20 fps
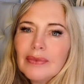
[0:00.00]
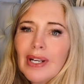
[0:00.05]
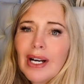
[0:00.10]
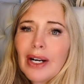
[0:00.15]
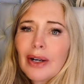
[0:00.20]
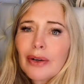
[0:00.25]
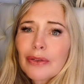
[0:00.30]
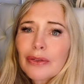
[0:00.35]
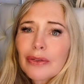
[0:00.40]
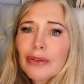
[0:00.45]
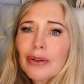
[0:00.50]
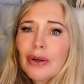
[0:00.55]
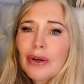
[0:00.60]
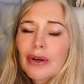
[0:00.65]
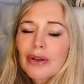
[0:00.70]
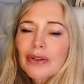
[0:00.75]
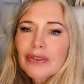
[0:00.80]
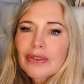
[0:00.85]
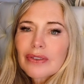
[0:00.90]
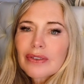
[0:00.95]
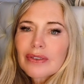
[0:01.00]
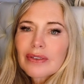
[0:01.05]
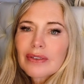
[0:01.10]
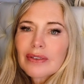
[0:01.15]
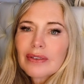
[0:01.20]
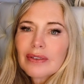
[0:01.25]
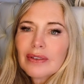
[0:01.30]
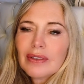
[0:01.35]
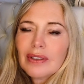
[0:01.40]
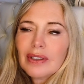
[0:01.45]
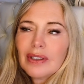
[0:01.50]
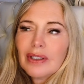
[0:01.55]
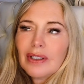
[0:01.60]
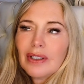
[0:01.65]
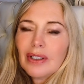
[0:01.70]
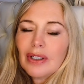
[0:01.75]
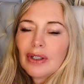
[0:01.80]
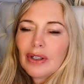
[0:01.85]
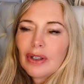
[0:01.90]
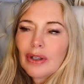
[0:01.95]
our thoughts
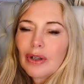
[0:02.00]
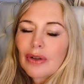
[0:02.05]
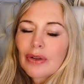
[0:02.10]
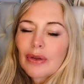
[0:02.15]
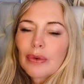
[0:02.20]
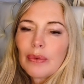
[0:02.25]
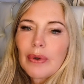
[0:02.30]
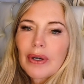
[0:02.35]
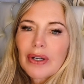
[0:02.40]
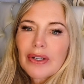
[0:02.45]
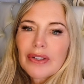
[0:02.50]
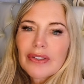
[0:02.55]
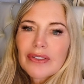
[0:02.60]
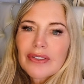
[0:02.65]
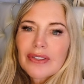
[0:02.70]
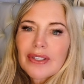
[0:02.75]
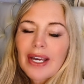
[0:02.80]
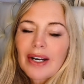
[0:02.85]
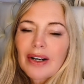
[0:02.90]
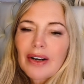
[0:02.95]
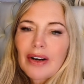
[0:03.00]
are the ones that